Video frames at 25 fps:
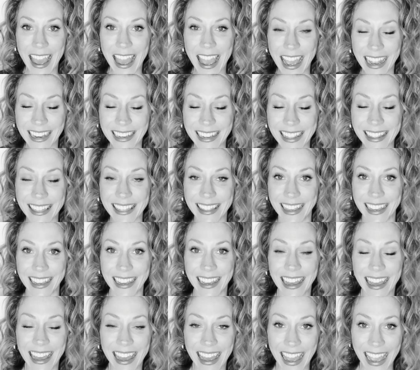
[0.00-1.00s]

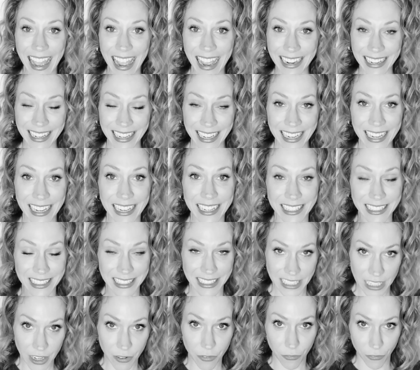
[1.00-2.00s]
anything any
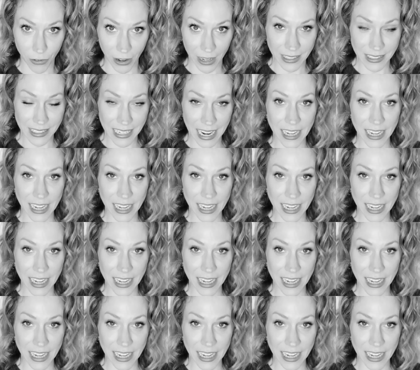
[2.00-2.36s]
different.